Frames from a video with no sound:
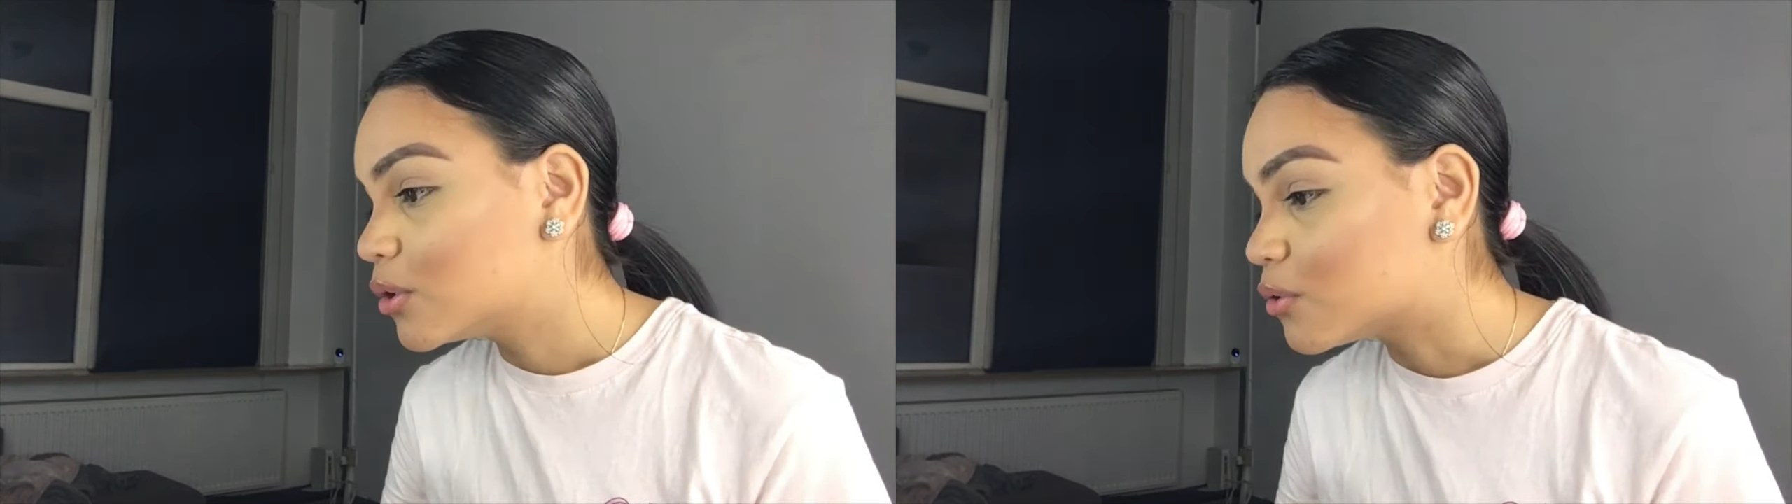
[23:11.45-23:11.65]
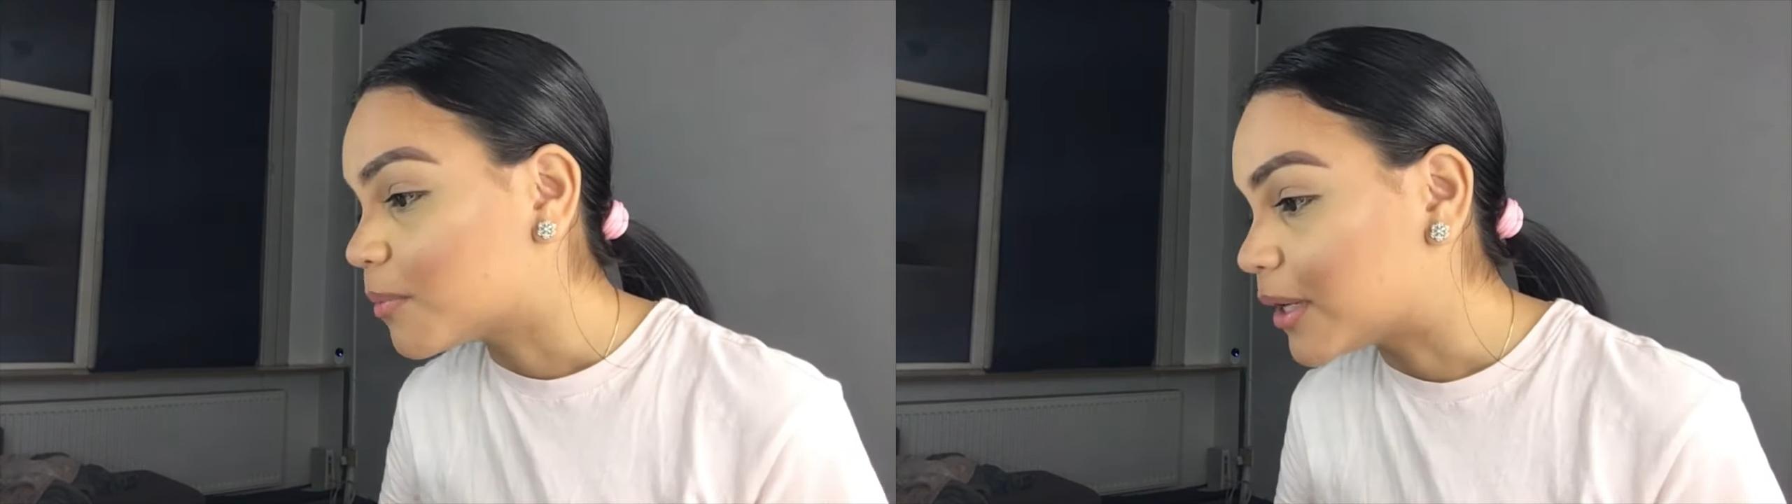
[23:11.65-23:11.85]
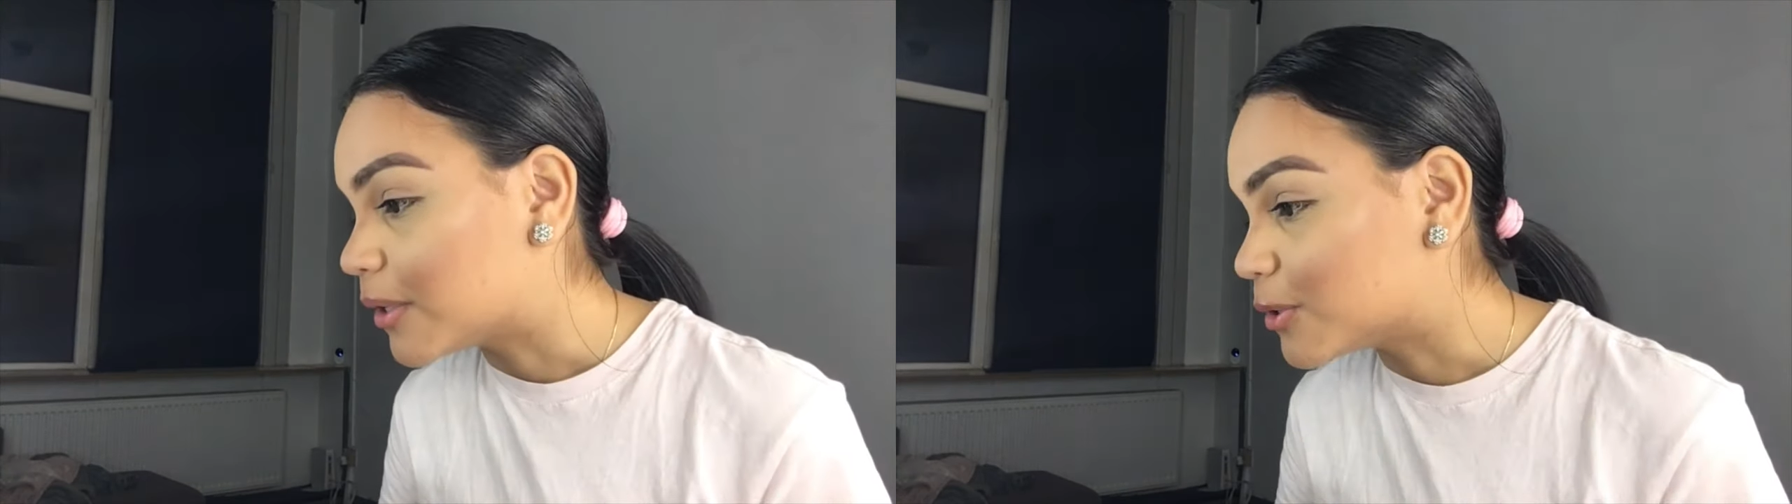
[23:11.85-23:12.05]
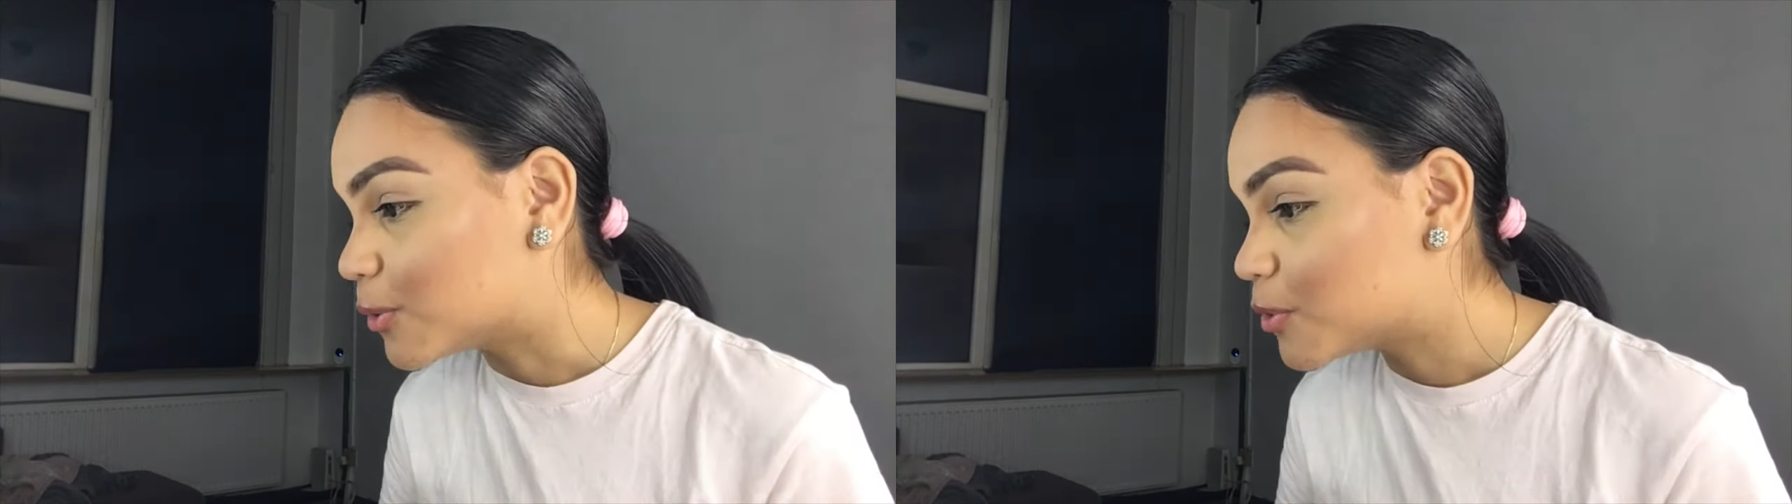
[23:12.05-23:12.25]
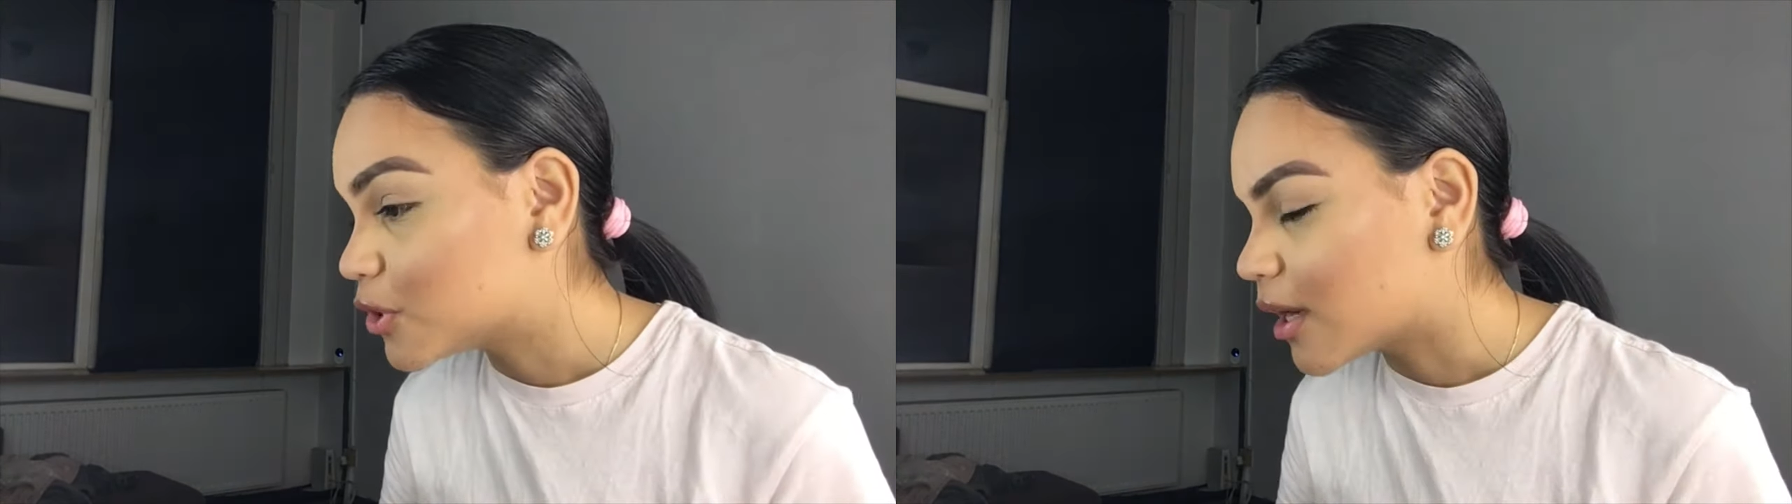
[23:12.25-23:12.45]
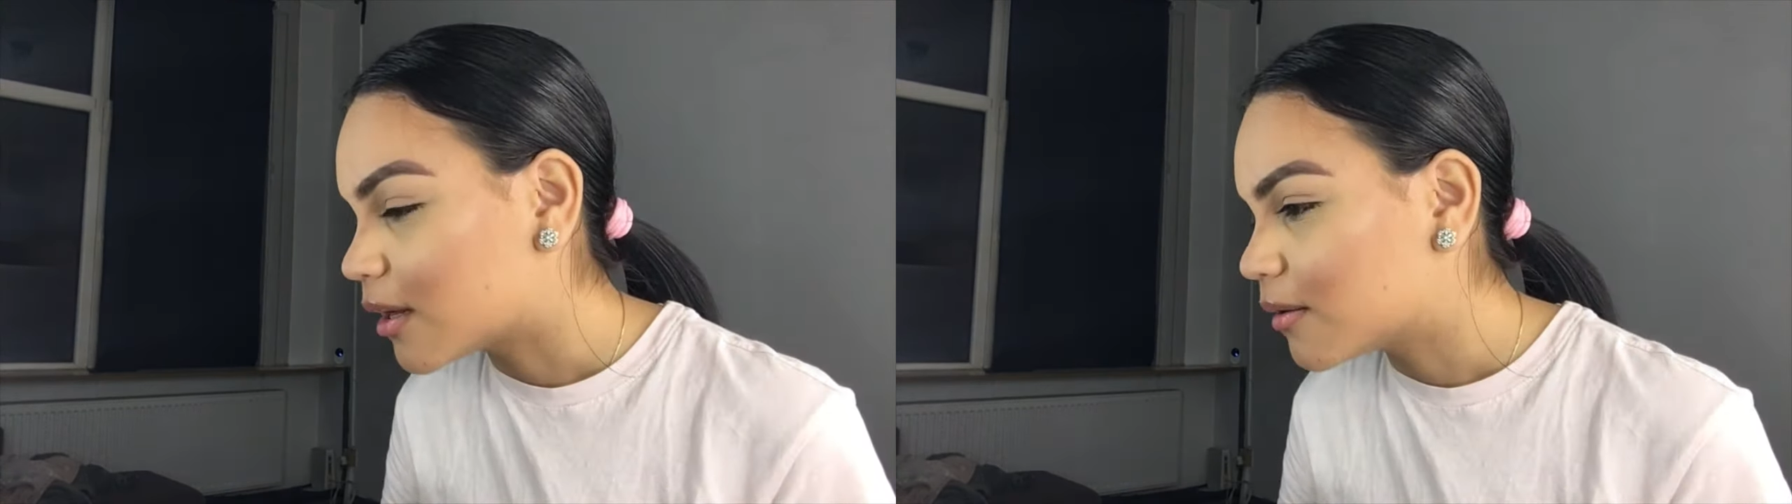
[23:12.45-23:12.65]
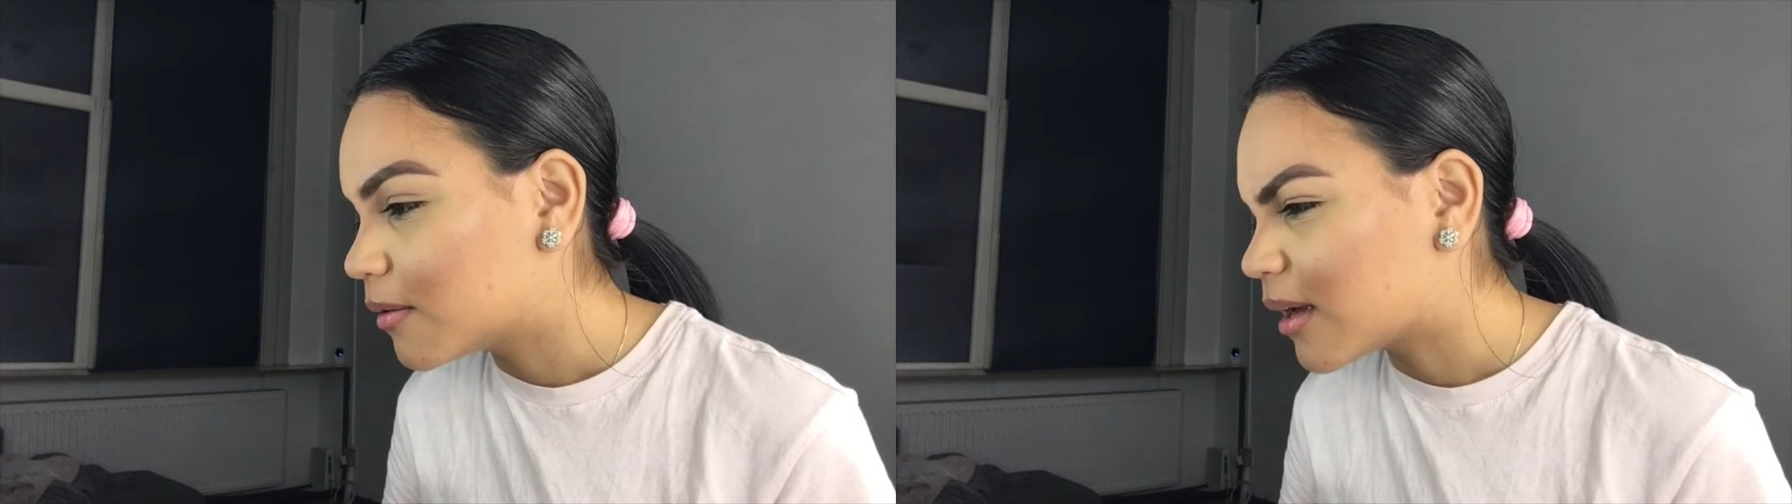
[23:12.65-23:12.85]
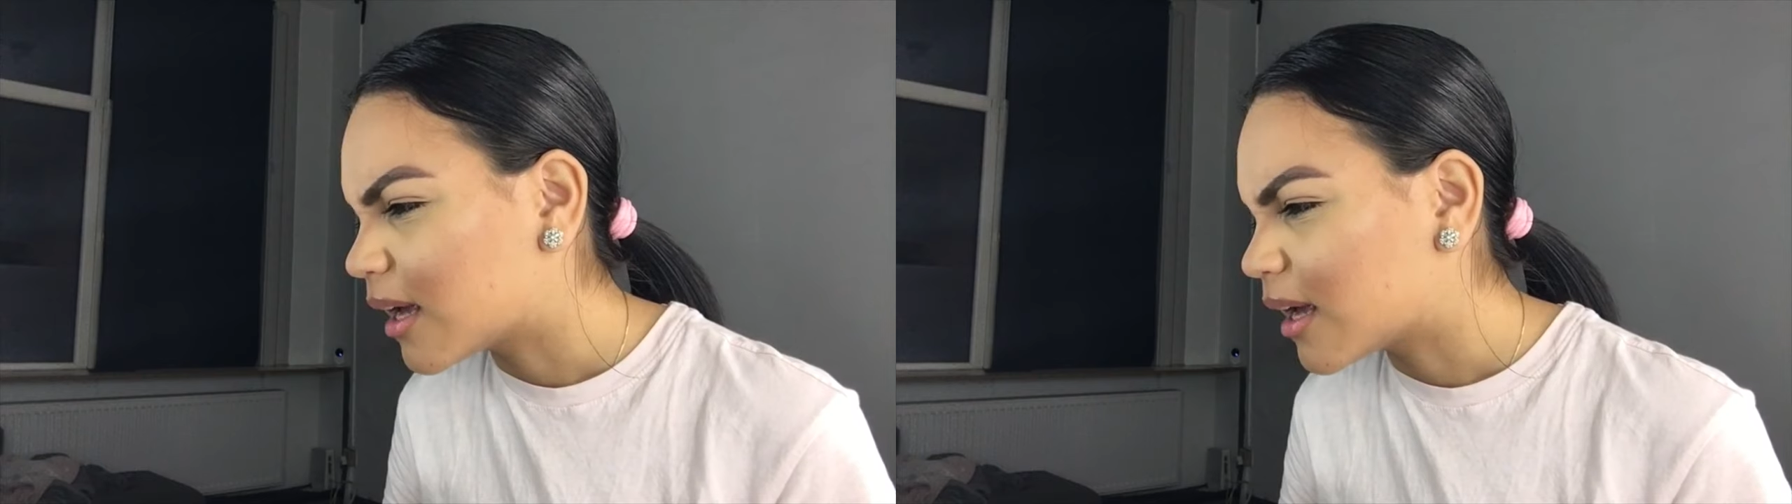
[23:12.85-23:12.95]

to my YouTube channel